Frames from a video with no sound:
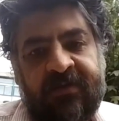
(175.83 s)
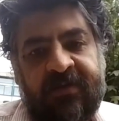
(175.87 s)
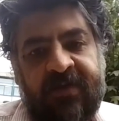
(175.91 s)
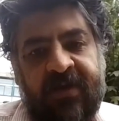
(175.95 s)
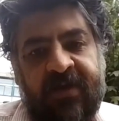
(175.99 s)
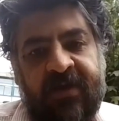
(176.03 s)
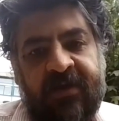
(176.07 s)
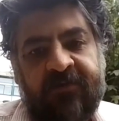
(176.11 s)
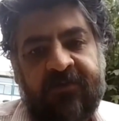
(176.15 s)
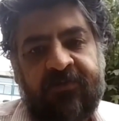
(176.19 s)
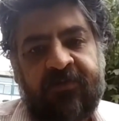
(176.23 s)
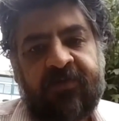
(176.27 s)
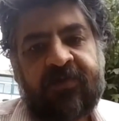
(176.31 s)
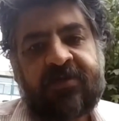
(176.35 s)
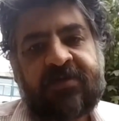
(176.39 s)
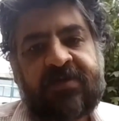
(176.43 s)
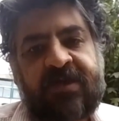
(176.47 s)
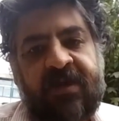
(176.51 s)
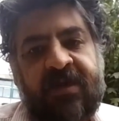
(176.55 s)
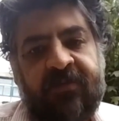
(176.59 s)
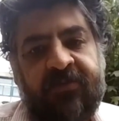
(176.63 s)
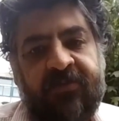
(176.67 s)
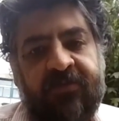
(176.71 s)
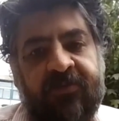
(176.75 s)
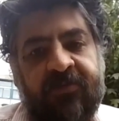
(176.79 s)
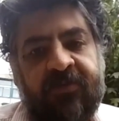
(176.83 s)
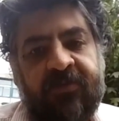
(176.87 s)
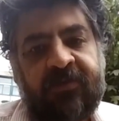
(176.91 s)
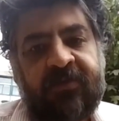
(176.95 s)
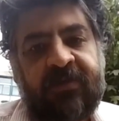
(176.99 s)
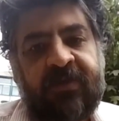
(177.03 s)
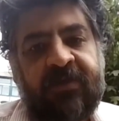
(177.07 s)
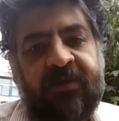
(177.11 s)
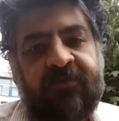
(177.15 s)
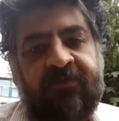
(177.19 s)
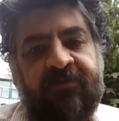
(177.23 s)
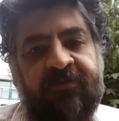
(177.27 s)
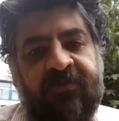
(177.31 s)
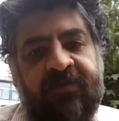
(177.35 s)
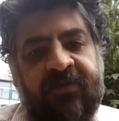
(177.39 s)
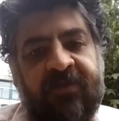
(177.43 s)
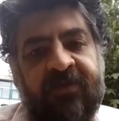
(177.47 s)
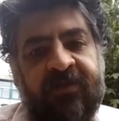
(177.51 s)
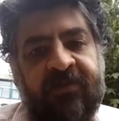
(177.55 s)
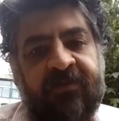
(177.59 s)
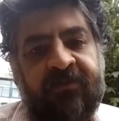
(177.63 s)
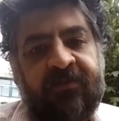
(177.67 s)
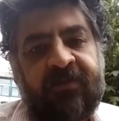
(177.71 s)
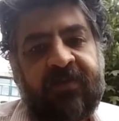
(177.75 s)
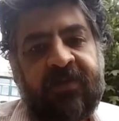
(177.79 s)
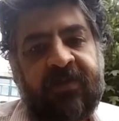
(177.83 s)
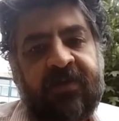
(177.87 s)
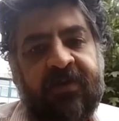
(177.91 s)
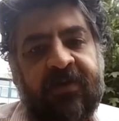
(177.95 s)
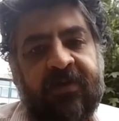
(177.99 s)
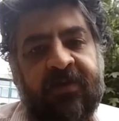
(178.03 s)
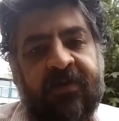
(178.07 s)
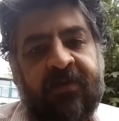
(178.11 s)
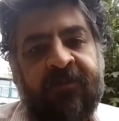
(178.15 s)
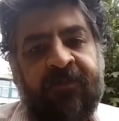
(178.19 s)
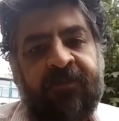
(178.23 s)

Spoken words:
that, for example, they film